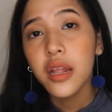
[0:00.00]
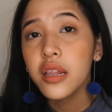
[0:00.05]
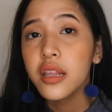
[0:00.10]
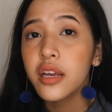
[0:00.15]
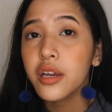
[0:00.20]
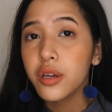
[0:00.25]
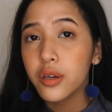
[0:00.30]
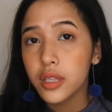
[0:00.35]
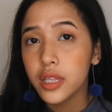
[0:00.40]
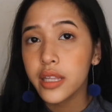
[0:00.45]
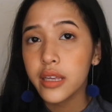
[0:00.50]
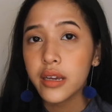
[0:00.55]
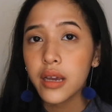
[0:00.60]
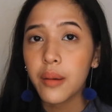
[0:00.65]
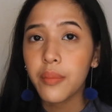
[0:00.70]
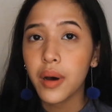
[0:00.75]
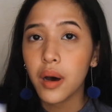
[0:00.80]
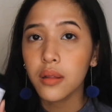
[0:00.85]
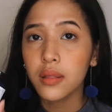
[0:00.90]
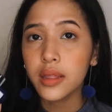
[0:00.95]
And the good
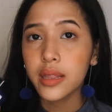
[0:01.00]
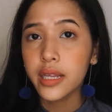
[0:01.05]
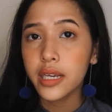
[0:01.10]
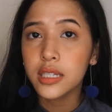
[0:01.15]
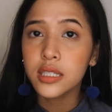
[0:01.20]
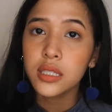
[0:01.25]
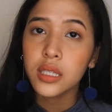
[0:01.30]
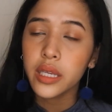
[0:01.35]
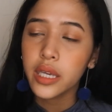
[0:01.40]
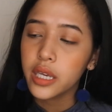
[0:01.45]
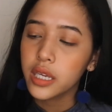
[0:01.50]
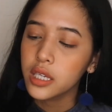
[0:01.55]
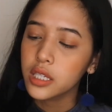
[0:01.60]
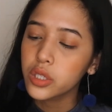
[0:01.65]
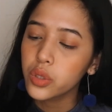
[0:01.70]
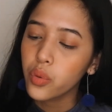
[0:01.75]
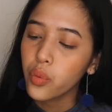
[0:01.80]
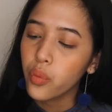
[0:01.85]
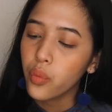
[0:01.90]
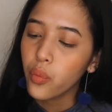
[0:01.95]
thing about this
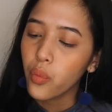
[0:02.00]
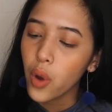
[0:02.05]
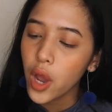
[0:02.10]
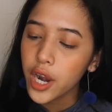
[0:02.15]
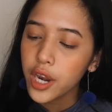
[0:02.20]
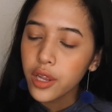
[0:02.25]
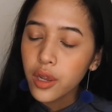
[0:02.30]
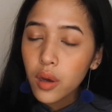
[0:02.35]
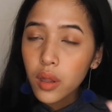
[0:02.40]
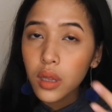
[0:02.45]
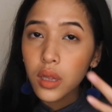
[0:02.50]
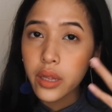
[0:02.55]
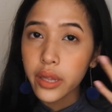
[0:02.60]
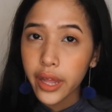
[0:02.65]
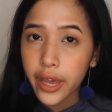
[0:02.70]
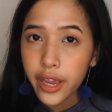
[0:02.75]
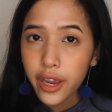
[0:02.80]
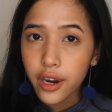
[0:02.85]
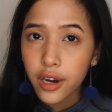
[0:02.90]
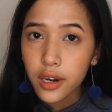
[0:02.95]
is when you
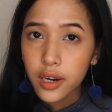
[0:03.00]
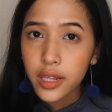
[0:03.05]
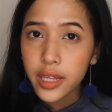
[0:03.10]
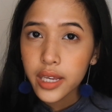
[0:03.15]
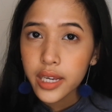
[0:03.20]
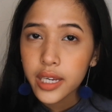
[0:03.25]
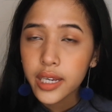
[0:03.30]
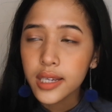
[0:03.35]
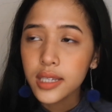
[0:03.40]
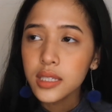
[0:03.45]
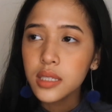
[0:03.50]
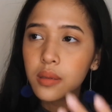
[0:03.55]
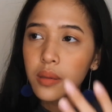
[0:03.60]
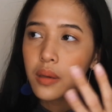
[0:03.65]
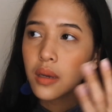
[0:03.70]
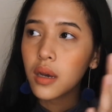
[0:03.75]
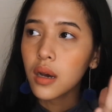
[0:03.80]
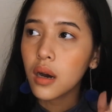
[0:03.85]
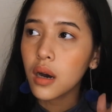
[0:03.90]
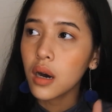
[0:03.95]
layer this,
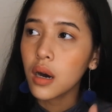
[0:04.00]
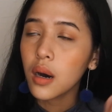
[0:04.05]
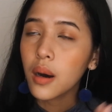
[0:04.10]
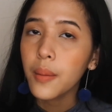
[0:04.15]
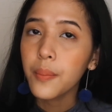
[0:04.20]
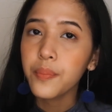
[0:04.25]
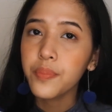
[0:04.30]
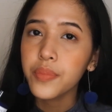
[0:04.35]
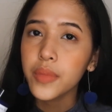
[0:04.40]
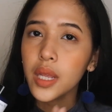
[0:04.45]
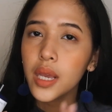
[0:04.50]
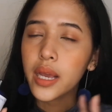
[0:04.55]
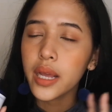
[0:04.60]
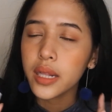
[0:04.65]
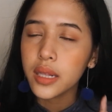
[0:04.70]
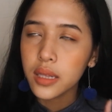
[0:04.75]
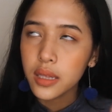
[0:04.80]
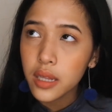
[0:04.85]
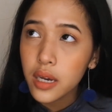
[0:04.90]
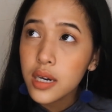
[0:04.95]

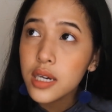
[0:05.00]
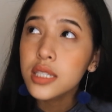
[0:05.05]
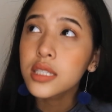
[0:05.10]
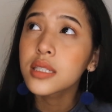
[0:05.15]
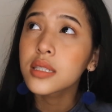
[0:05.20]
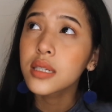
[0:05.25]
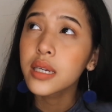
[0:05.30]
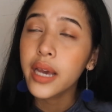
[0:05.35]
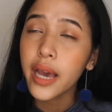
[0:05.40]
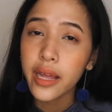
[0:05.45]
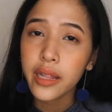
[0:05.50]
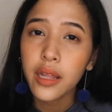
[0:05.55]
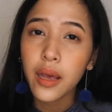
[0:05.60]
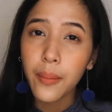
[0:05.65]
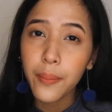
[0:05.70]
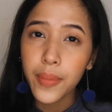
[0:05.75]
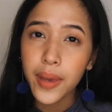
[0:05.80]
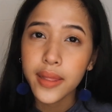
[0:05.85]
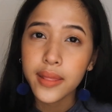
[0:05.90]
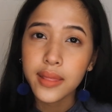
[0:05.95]
it does get
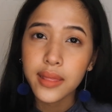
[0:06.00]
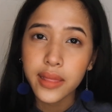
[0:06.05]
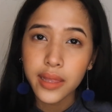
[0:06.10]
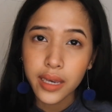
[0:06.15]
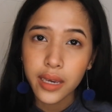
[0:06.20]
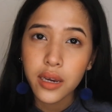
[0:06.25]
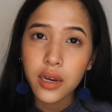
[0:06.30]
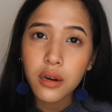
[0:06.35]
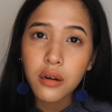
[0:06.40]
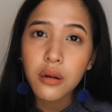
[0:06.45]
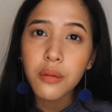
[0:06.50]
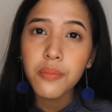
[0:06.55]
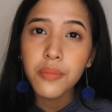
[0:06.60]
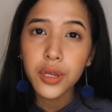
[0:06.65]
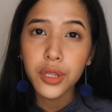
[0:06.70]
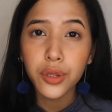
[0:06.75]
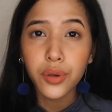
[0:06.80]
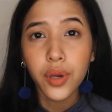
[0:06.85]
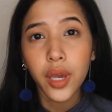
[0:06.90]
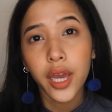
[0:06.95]
a bit thicker,
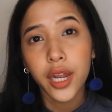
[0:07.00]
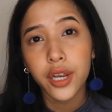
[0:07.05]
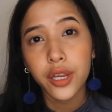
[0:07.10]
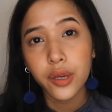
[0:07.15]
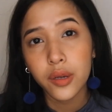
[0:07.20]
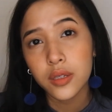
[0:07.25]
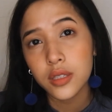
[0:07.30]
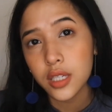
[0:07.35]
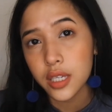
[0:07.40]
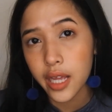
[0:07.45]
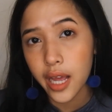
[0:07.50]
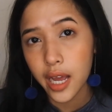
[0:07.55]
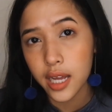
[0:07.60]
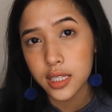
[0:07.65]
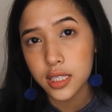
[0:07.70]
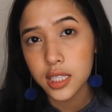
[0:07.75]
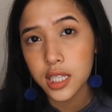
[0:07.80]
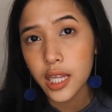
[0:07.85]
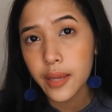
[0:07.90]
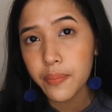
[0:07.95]
but you can use it
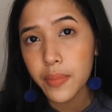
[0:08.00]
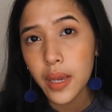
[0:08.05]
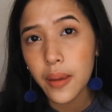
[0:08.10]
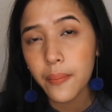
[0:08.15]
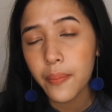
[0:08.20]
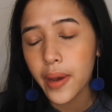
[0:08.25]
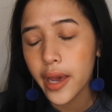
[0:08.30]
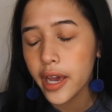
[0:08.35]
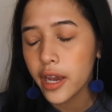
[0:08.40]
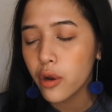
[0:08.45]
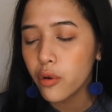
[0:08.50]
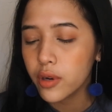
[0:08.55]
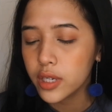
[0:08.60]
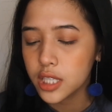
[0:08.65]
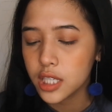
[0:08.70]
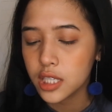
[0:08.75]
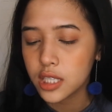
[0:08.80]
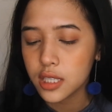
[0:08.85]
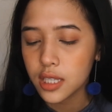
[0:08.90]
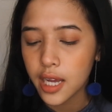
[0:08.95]
as sleeping pack,
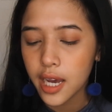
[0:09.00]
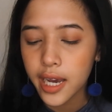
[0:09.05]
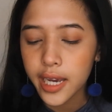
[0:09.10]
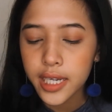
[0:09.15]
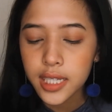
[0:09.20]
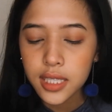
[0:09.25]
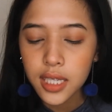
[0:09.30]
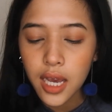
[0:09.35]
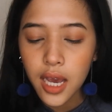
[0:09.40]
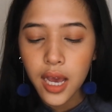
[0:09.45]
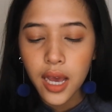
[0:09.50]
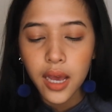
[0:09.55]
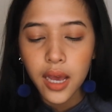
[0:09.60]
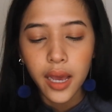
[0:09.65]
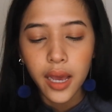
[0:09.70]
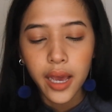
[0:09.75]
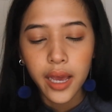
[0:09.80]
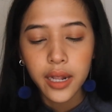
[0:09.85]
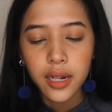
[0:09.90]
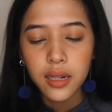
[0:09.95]
which is nice.
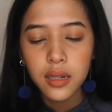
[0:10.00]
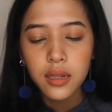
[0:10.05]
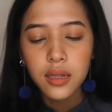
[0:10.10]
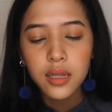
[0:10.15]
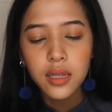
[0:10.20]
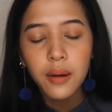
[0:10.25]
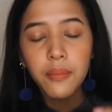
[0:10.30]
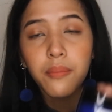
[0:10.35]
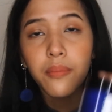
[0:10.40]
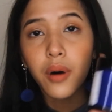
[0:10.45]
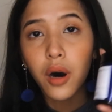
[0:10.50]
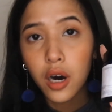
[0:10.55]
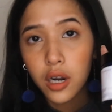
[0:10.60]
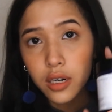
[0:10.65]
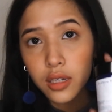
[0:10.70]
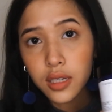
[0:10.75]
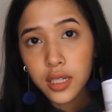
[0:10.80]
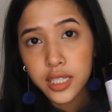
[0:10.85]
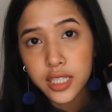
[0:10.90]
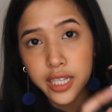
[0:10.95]
And the
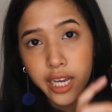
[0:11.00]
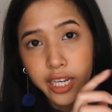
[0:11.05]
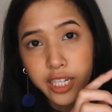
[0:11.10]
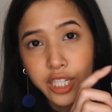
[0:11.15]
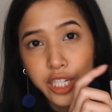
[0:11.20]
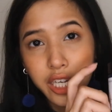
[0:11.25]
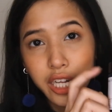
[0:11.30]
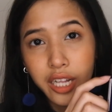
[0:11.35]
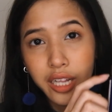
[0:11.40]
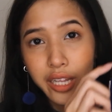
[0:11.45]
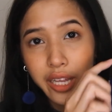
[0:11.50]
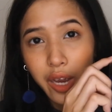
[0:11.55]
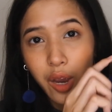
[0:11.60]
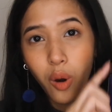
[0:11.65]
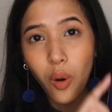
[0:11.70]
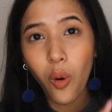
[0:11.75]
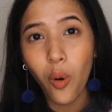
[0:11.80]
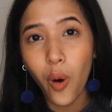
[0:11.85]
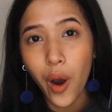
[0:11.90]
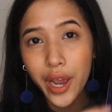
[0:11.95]
bottle is actually
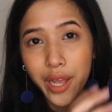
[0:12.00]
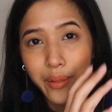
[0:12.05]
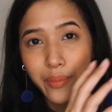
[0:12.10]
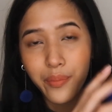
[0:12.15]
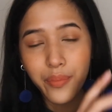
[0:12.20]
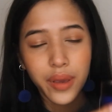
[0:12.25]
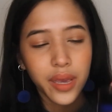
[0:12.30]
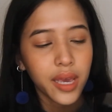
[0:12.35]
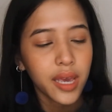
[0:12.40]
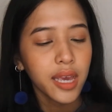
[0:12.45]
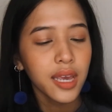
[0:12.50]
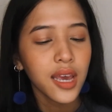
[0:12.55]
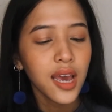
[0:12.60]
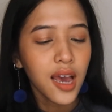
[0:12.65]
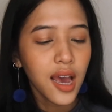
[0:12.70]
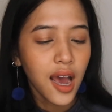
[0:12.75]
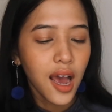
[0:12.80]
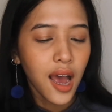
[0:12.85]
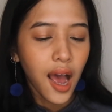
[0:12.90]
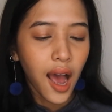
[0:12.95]
quite big.
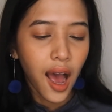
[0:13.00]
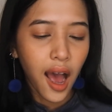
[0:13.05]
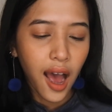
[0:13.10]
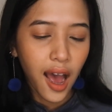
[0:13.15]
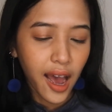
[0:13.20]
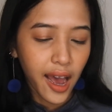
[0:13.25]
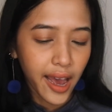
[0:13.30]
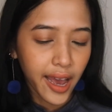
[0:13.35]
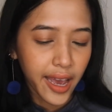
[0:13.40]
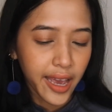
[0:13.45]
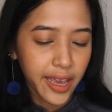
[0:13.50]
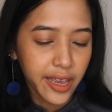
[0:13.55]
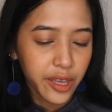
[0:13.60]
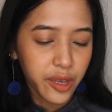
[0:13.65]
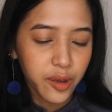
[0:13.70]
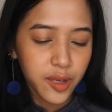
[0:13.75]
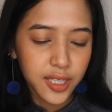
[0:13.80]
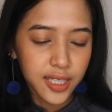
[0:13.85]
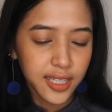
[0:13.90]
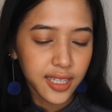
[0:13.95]
I
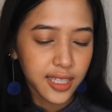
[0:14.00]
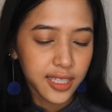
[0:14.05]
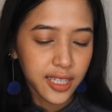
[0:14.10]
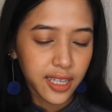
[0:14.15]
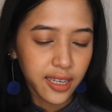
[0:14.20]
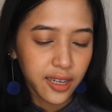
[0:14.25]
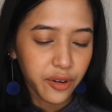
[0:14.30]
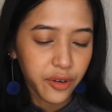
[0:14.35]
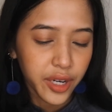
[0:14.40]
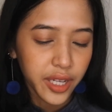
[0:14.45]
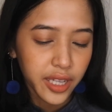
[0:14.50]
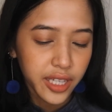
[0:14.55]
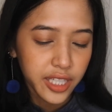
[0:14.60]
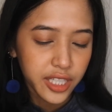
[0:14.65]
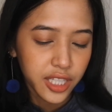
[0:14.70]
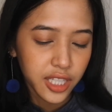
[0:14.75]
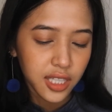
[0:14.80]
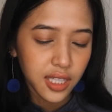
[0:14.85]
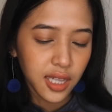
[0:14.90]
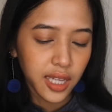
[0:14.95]
use this
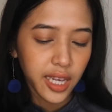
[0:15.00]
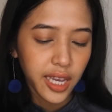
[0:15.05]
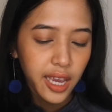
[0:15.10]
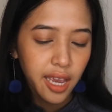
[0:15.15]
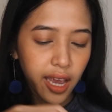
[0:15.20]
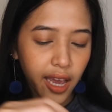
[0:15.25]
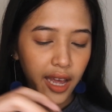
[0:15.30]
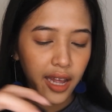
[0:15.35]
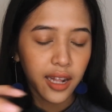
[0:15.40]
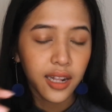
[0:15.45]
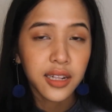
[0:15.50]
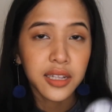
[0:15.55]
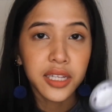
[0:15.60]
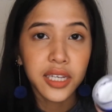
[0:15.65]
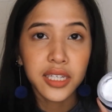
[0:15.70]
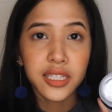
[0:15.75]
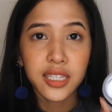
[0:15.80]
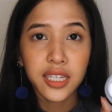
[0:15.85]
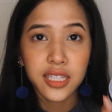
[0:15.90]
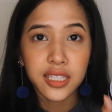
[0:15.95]
religiously, and
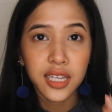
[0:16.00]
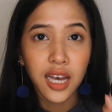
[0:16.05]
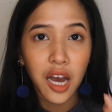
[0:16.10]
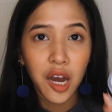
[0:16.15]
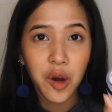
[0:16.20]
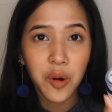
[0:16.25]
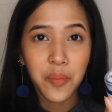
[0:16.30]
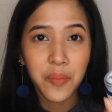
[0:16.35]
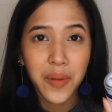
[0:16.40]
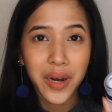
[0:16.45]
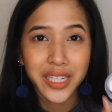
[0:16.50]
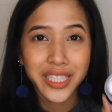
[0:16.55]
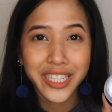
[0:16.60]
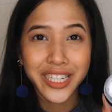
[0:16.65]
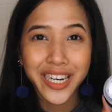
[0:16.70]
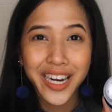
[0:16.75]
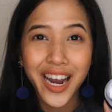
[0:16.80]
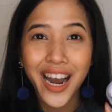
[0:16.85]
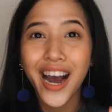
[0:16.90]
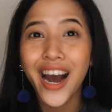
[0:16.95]
this is how
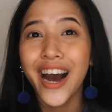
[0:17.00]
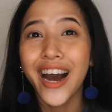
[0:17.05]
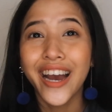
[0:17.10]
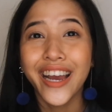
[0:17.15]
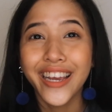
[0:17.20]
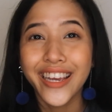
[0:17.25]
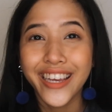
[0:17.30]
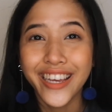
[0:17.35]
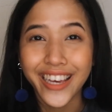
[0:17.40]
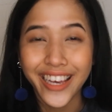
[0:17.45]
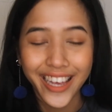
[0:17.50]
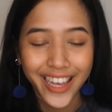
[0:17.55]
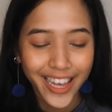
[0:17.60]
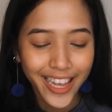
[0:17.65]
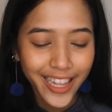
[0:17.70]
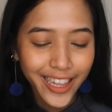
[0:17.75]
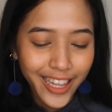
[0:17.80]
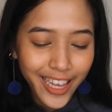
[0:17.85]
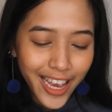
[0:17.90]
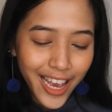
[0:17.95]
much I
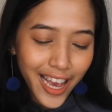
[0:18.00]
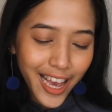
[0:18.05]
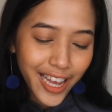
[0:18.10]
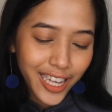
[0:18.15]
get.